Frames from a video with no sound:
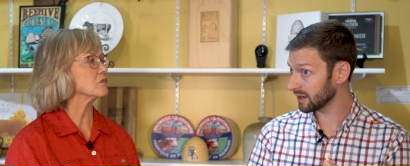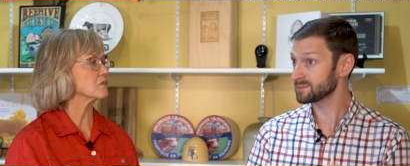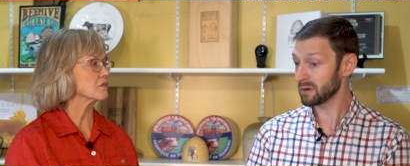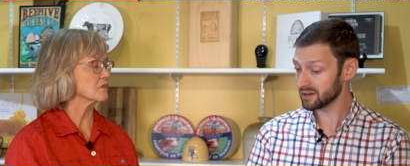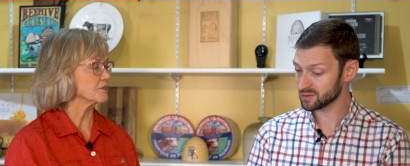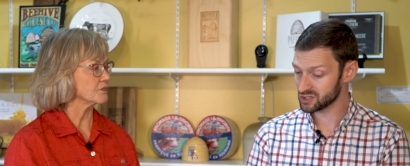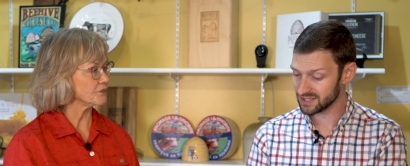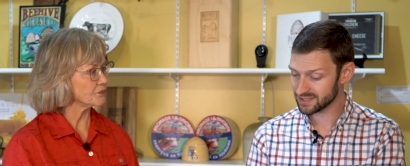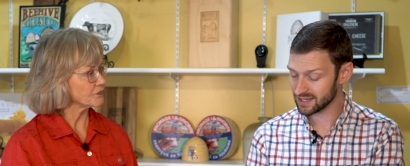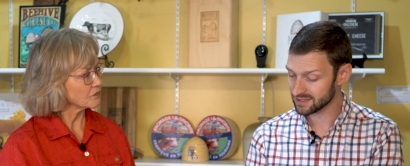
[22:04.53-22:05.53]
Speaker 1: experienced with
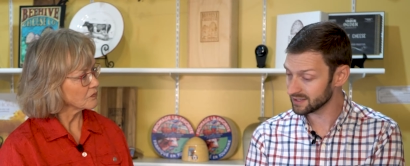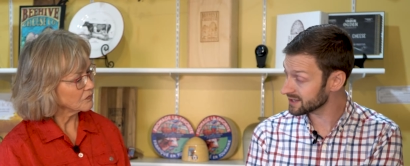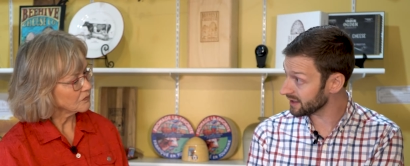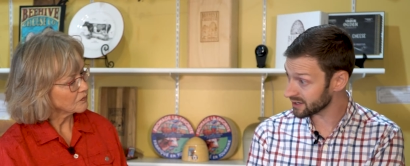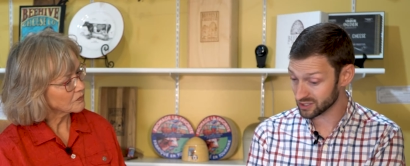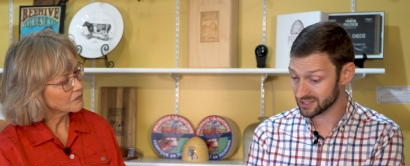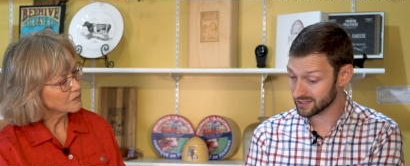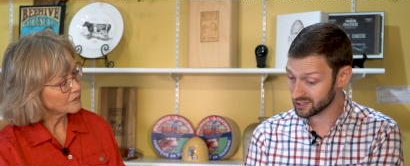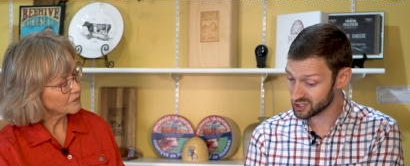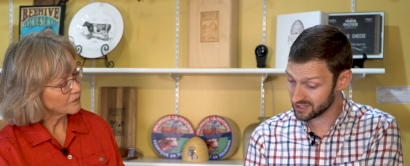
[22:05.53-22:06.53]
cheese tasting is they'll actually take
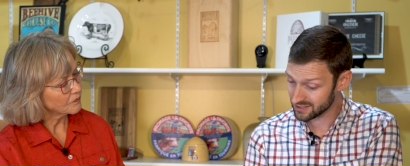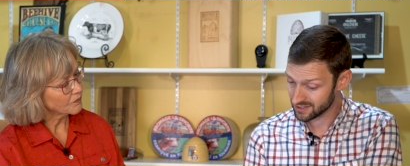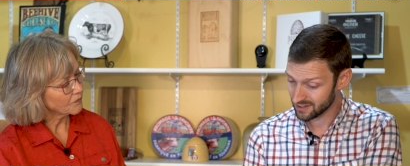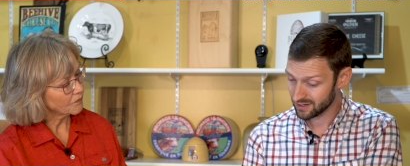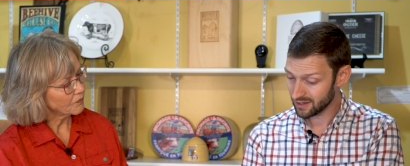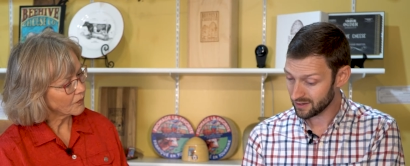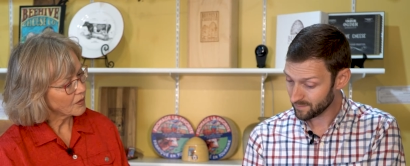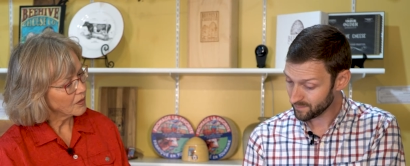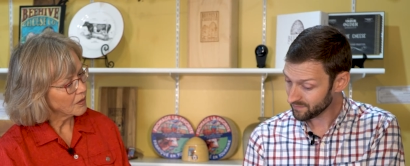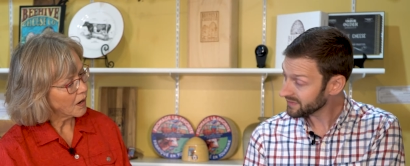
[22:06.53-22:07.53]
the cheese
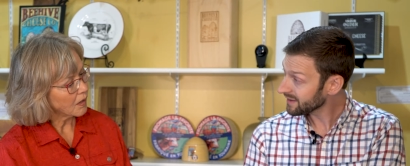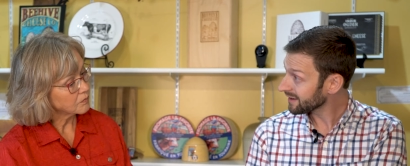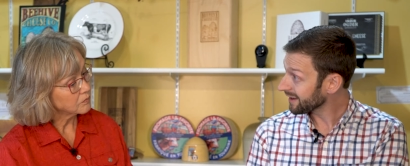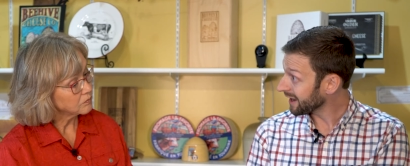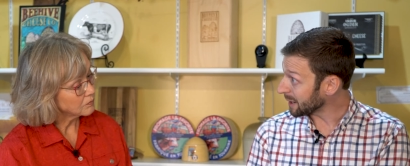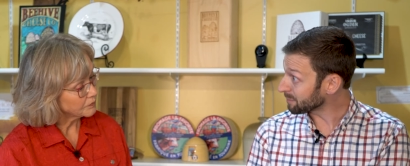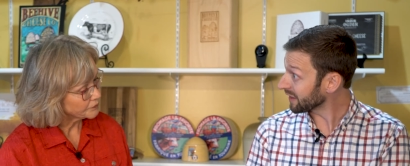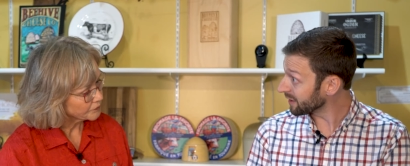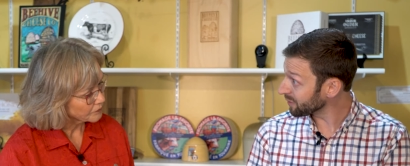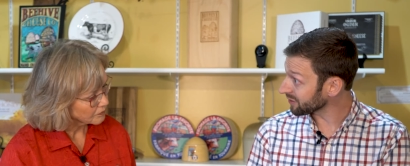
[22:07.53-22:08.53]
and
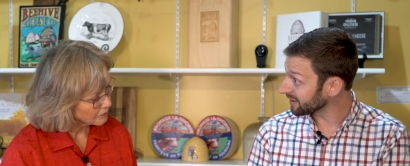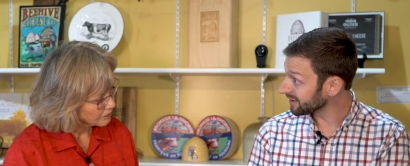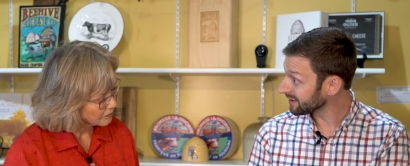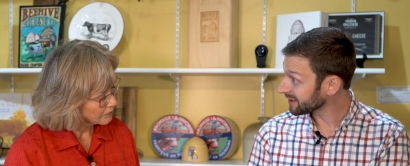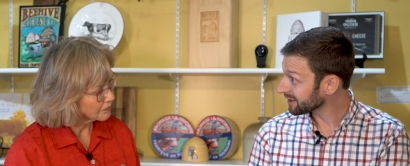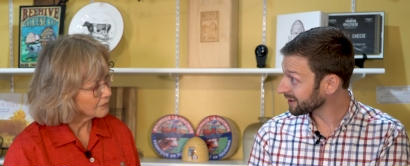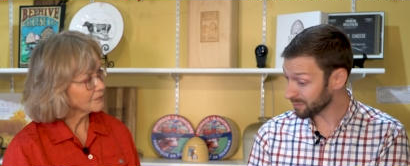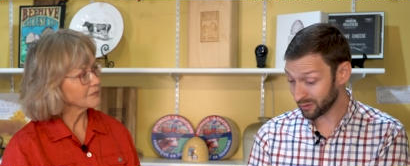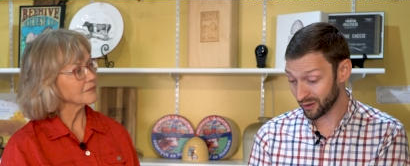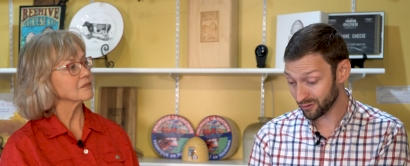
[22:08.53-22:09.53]
play with it and
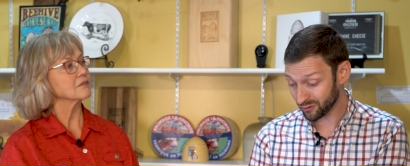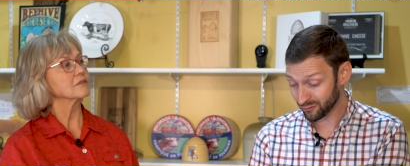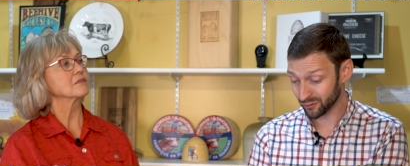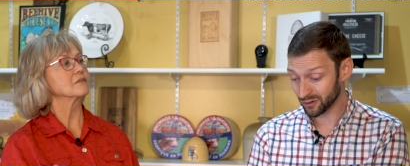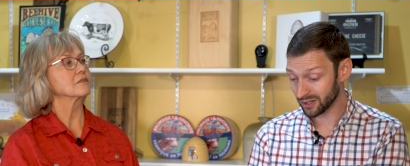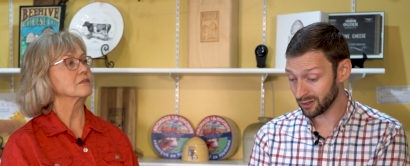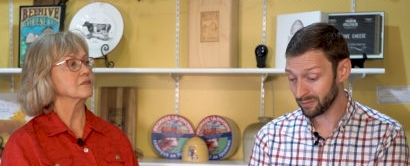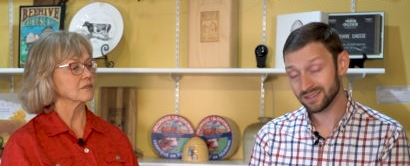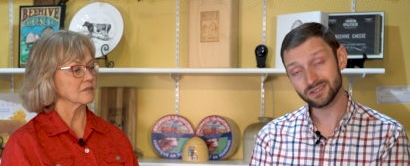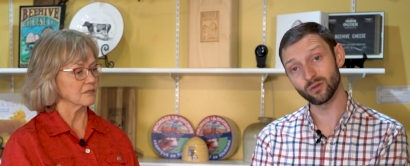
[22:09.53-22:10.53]
play with their food a little
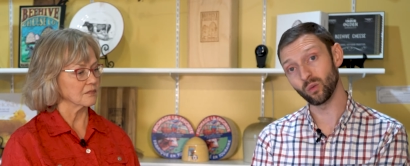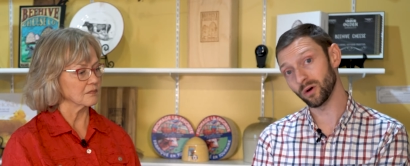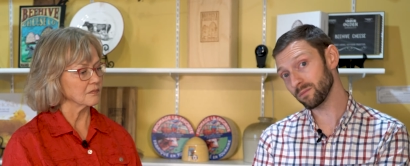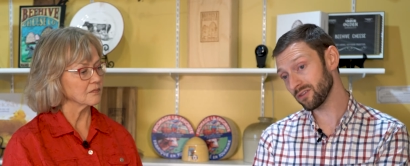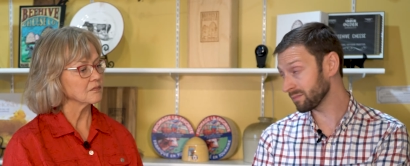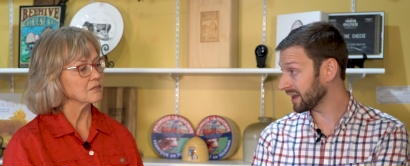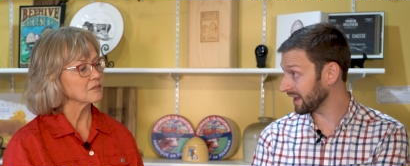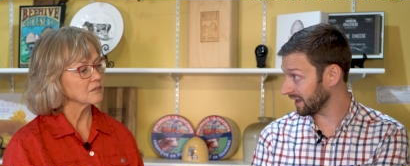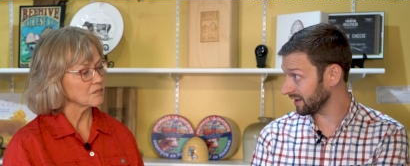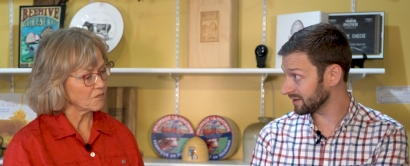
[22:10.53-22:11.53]
bit. So the warmth of my
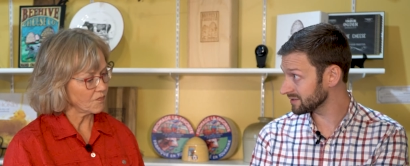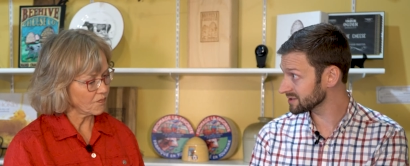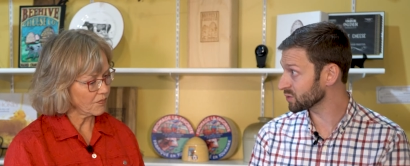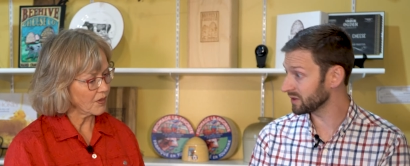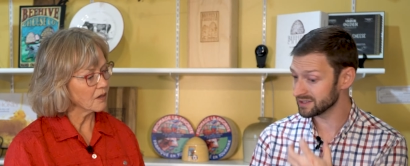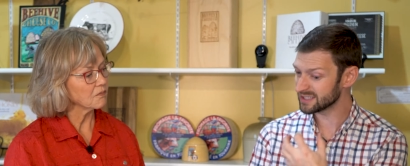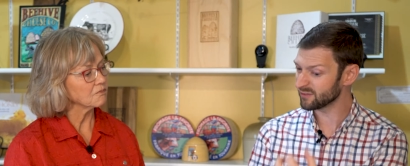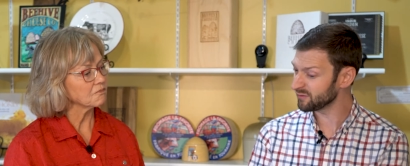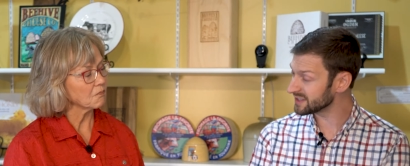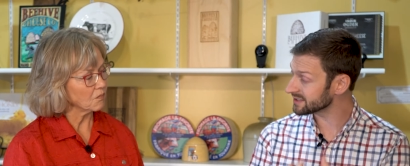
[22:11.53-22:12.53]
hand, as well as the
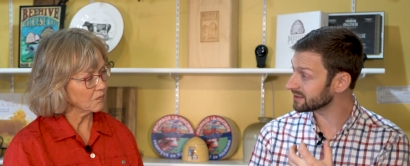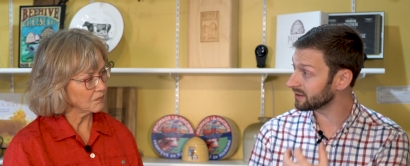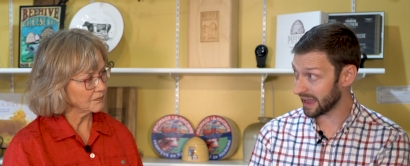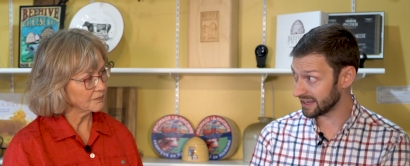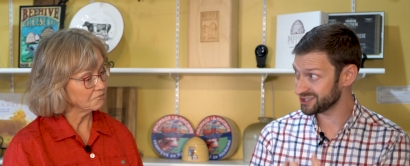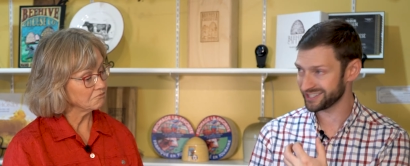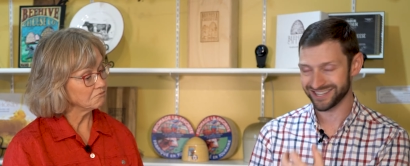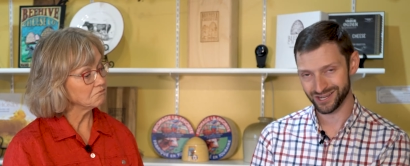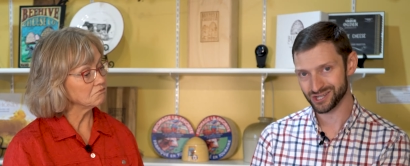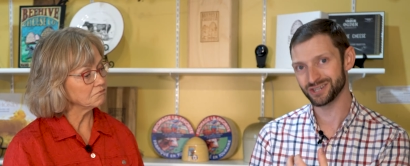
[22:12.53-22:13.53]
physical
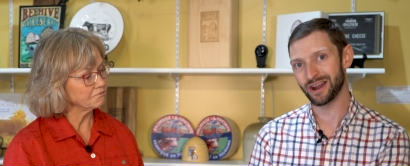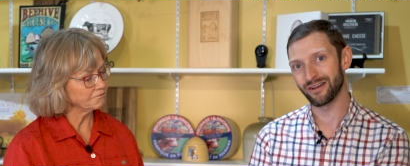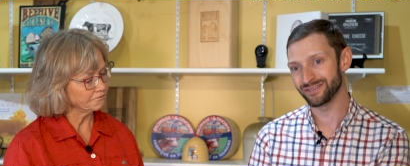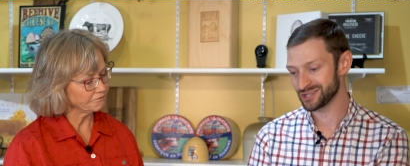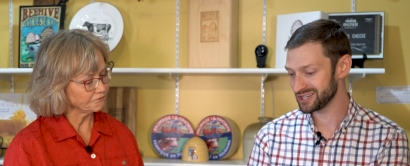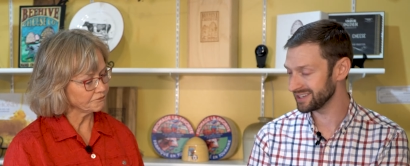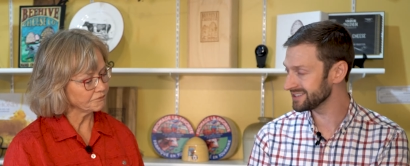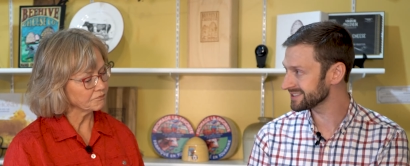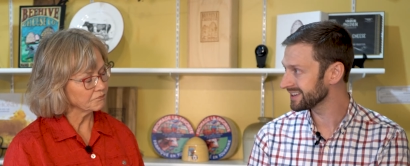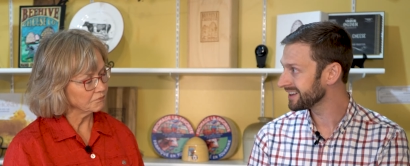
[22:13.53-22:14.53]
agitation of the
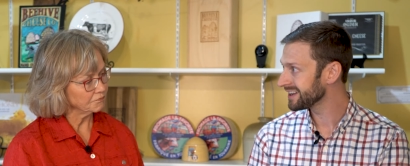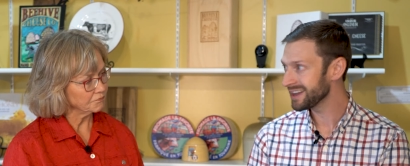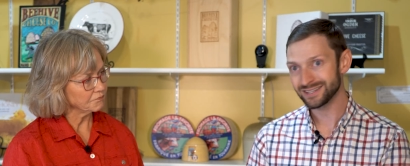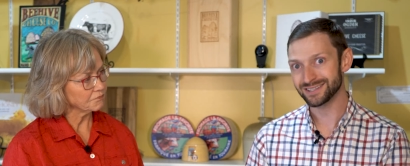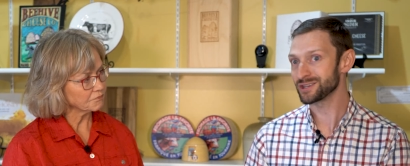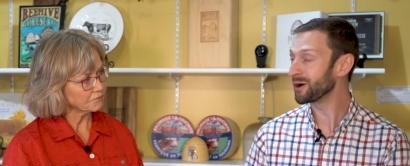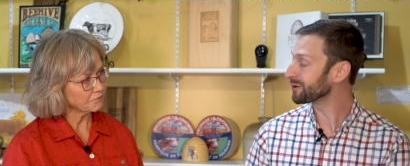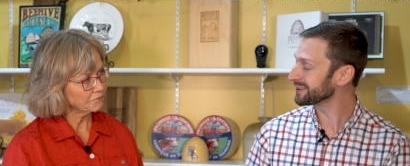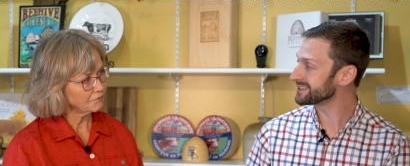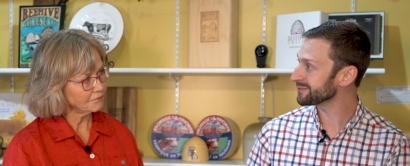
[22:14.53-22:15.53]
cheese, it's a
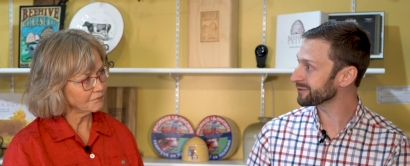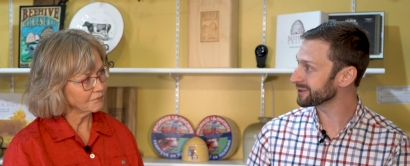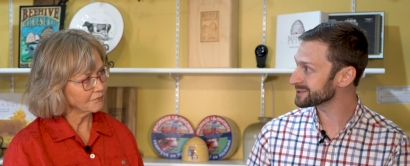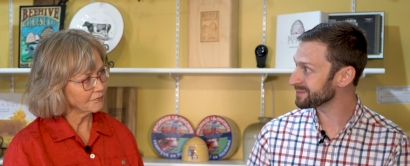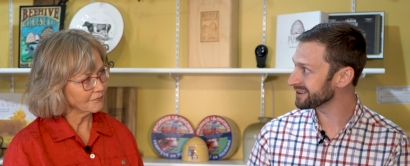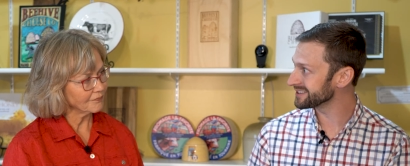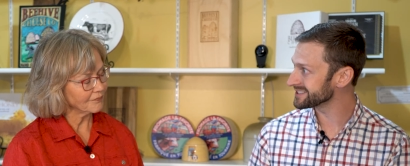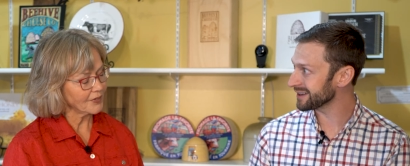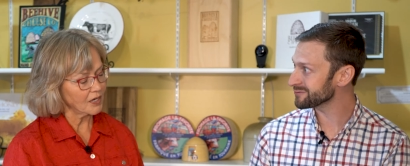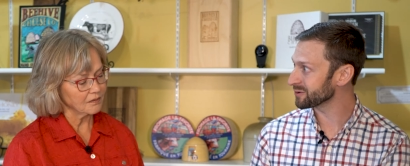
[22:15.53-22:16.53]
totally different experience
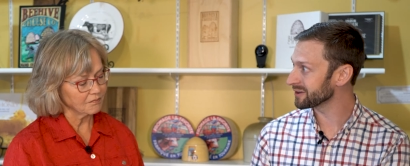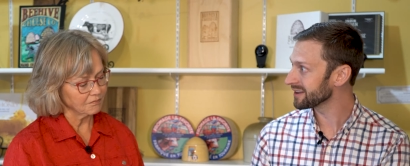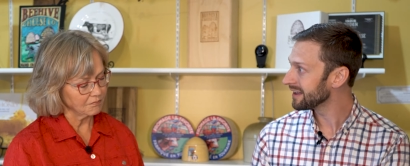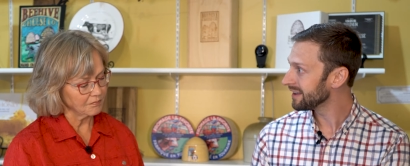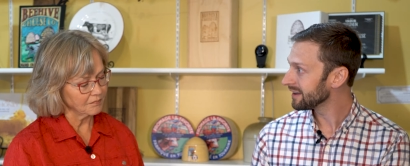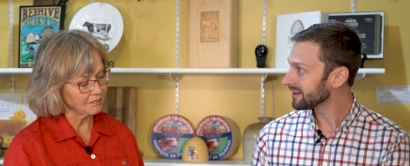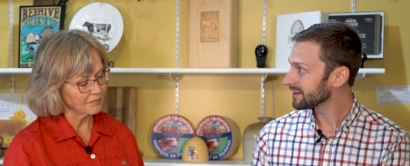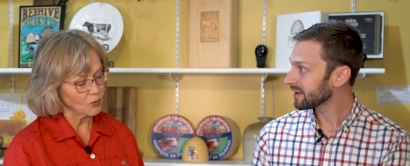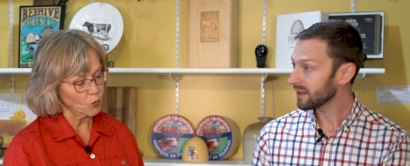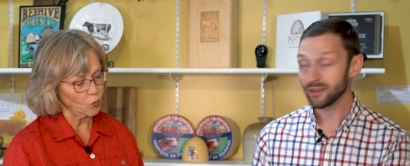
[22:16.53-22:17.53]
afterward.
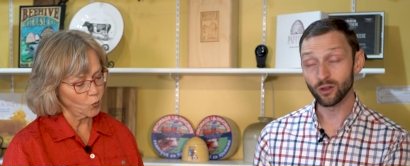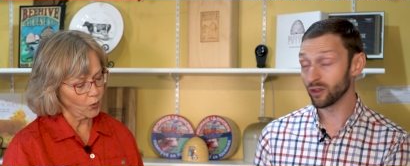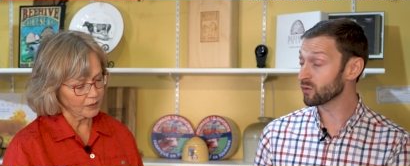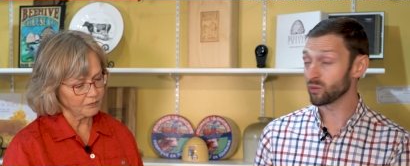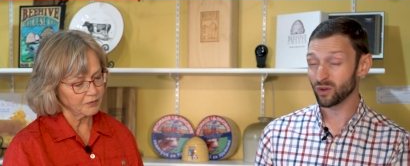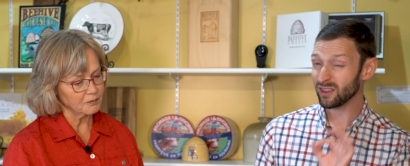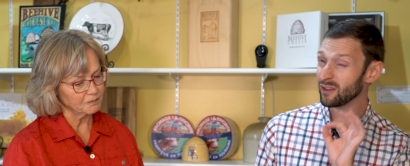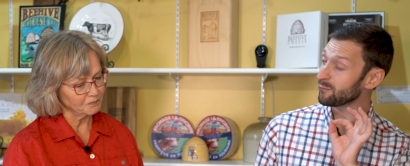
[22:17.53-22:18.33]
And you'll look really